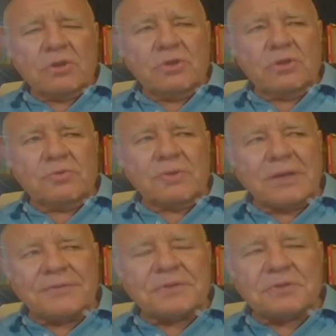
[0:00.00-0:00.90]
You
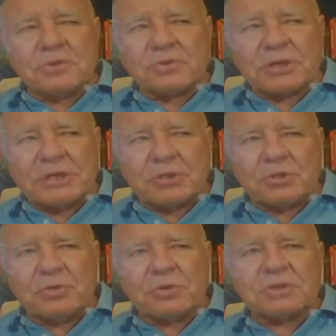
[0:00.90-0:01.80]
want to
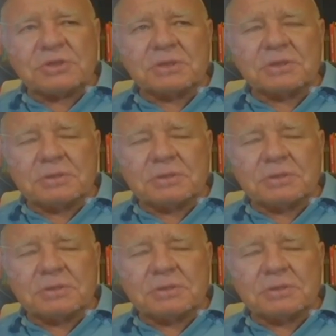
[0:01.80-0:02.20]
reduce